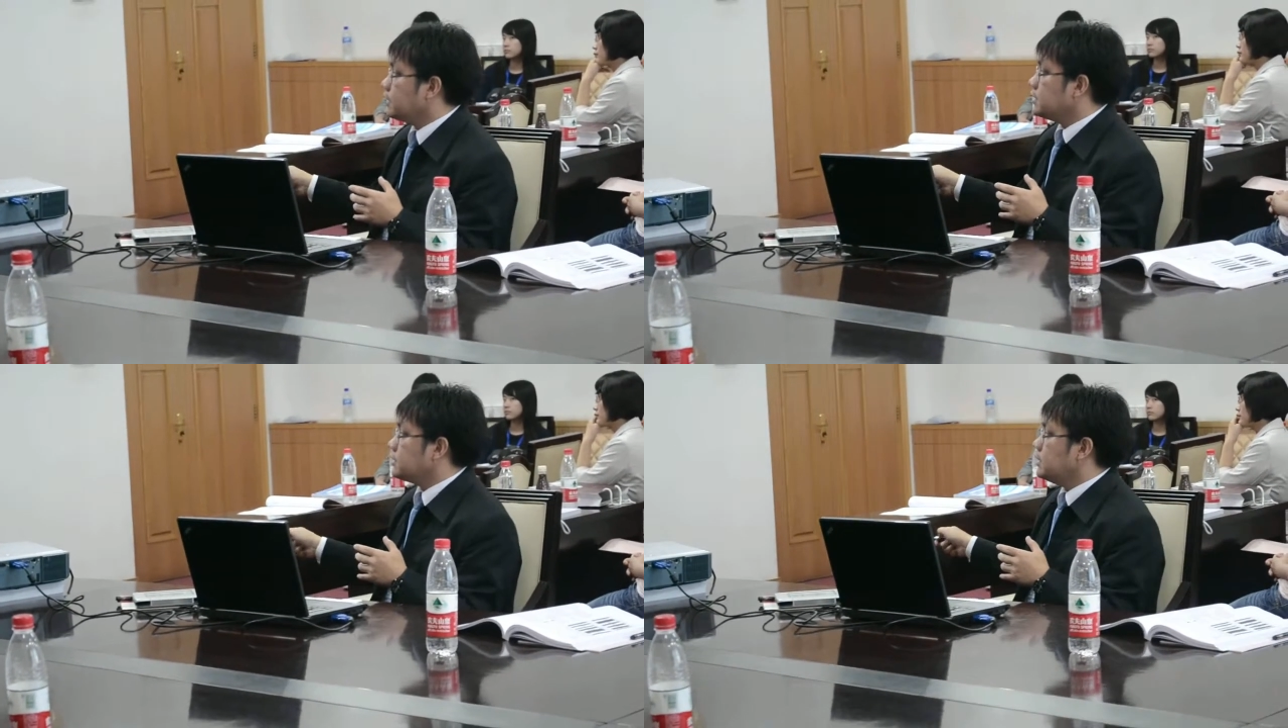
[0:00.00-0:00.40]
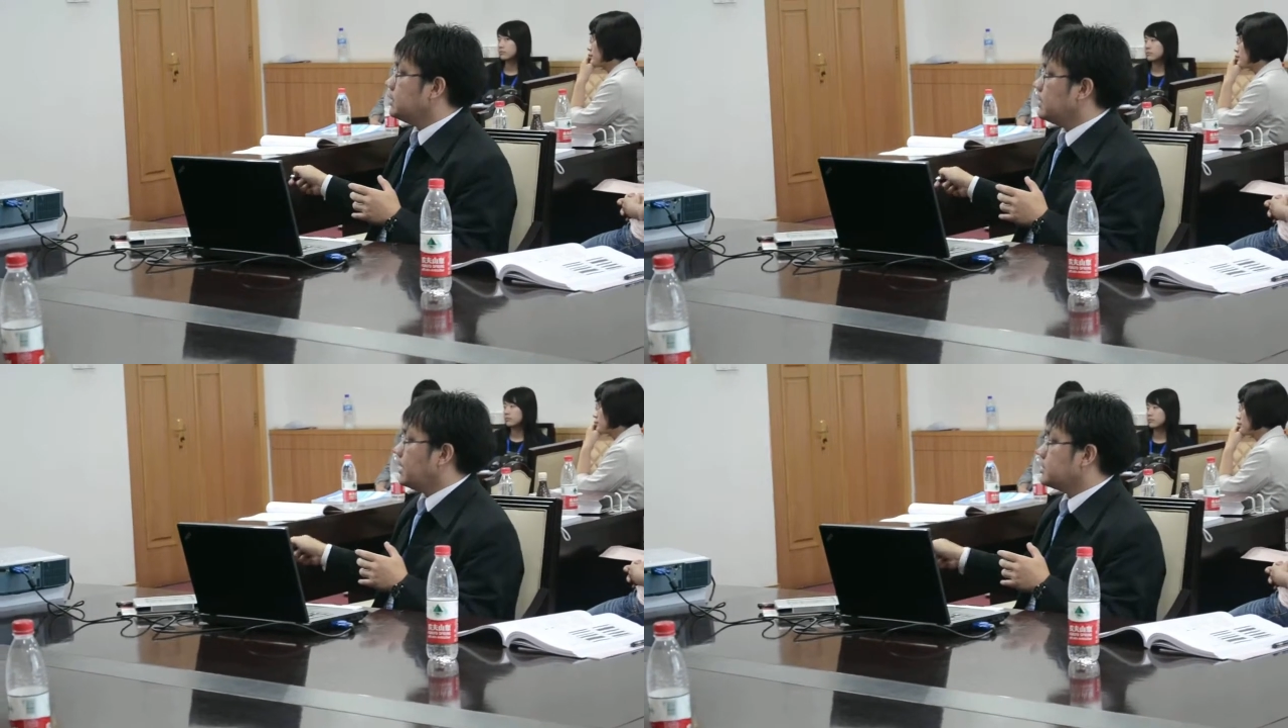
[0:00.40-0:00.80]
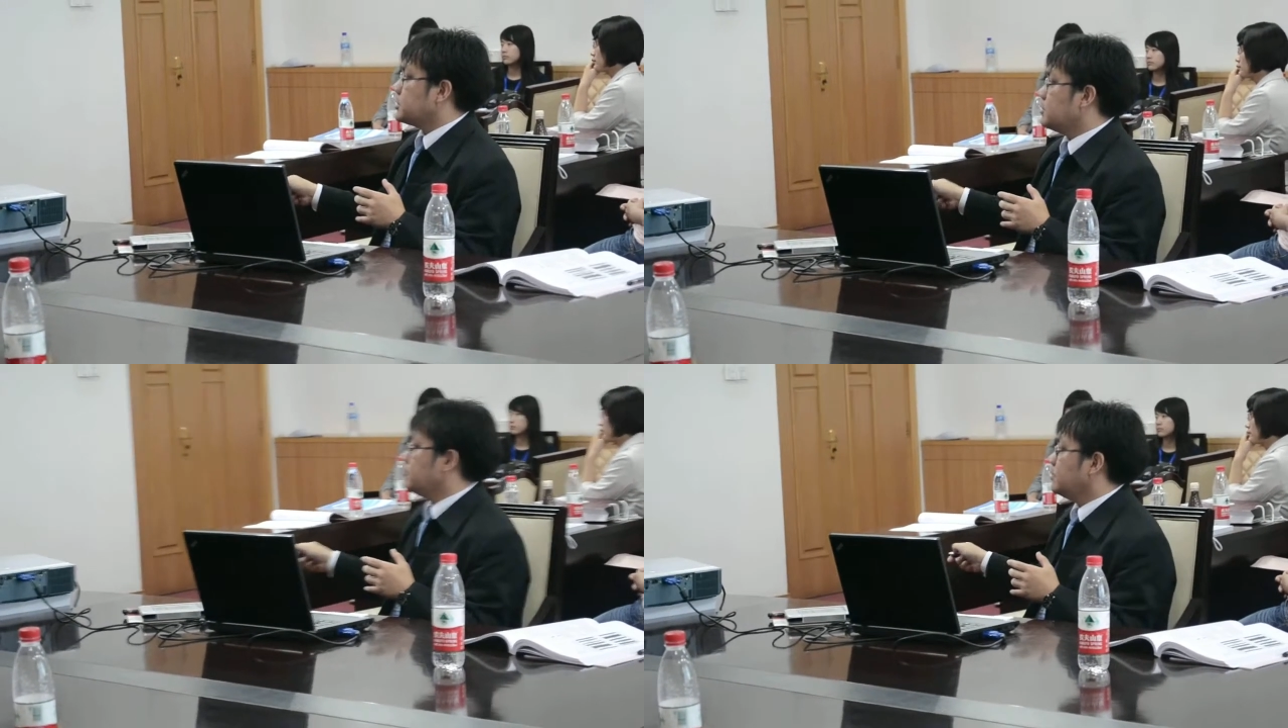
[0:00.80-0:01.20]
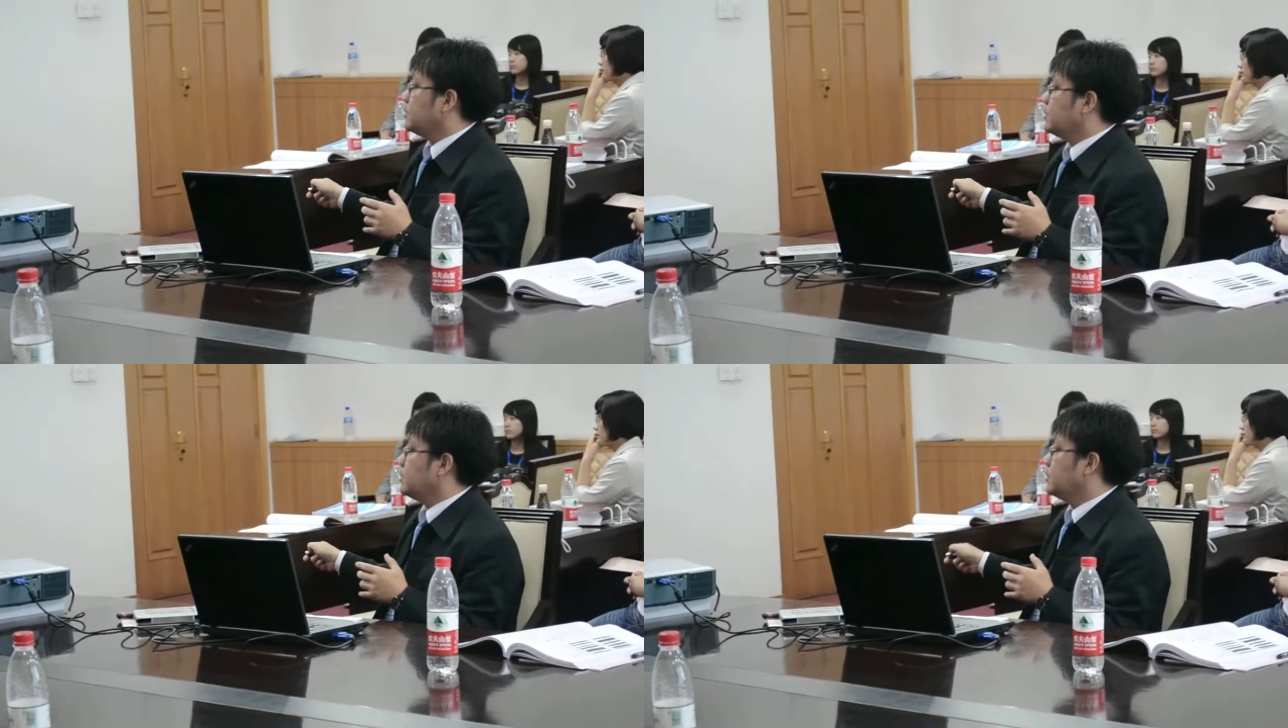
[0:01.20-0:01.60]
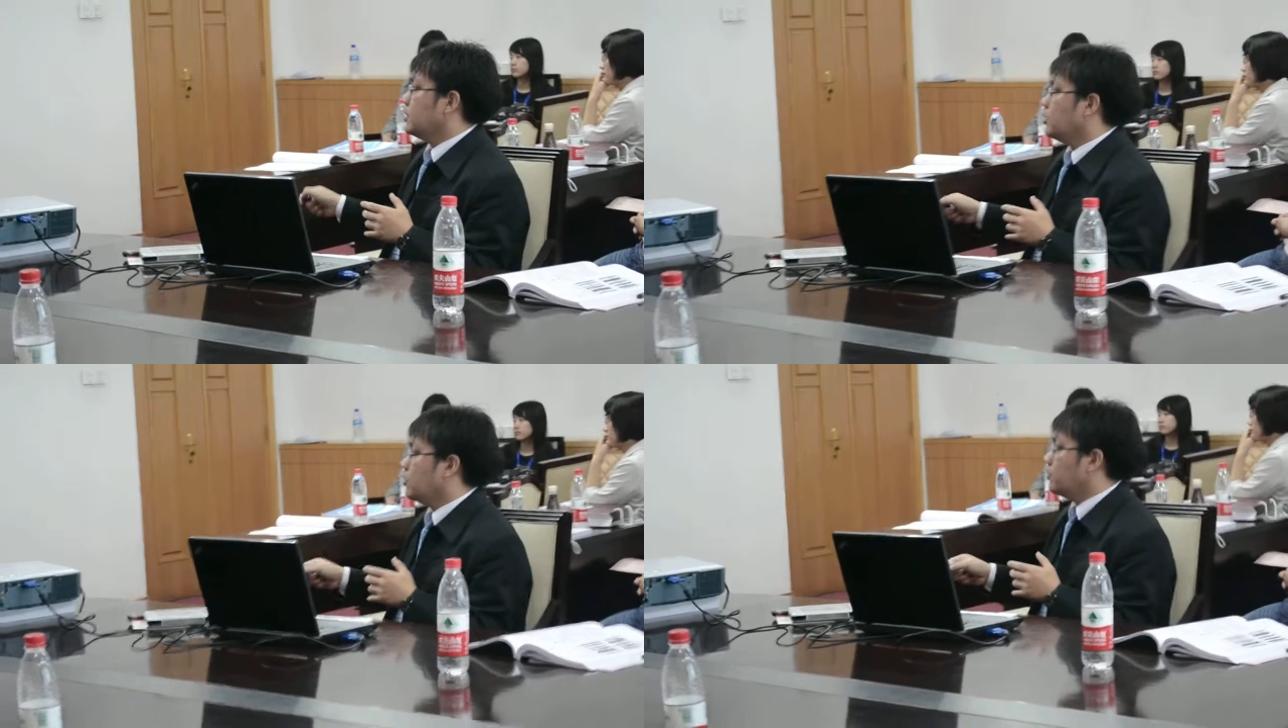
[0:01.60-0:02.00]
This is the example
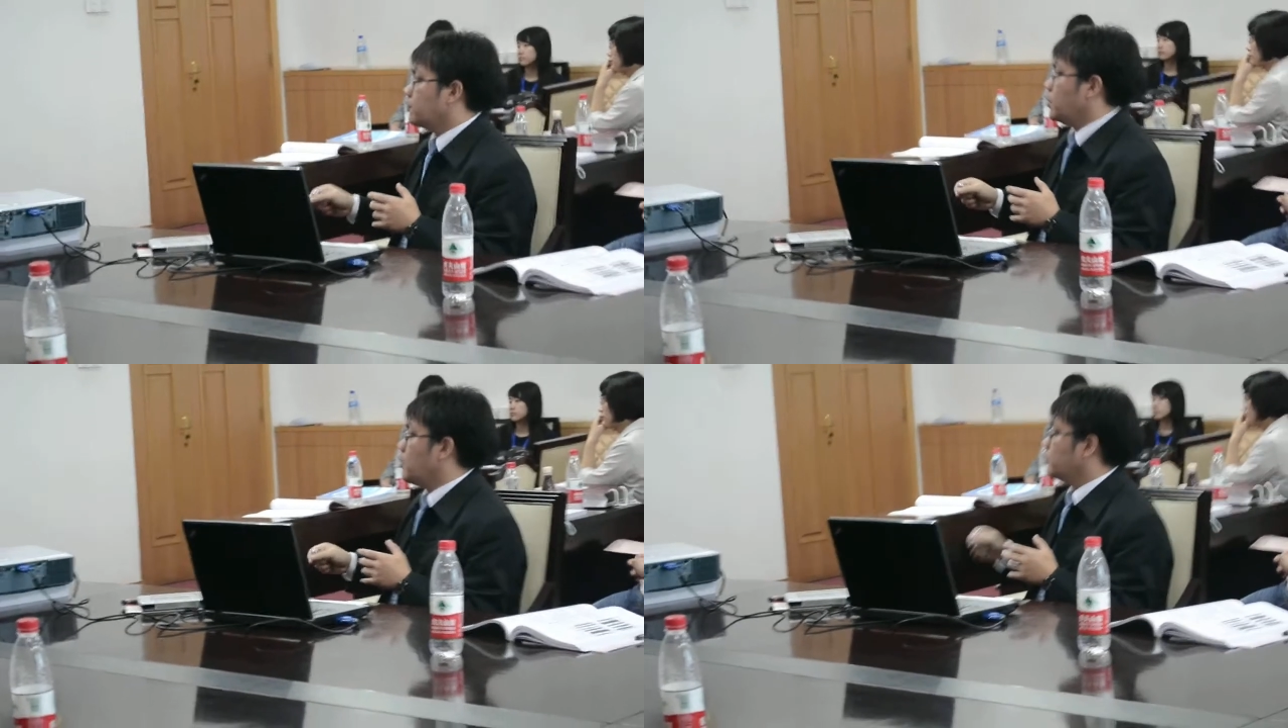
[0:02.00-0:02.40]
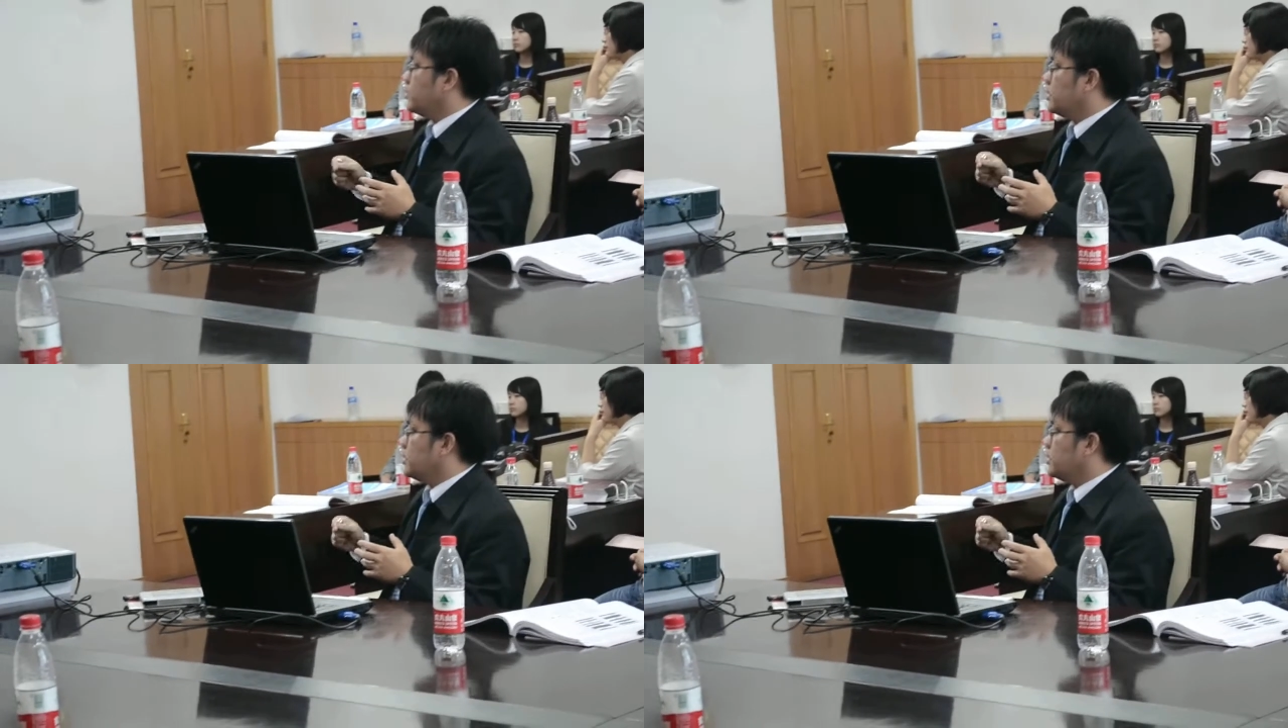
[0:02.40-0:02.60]
of raw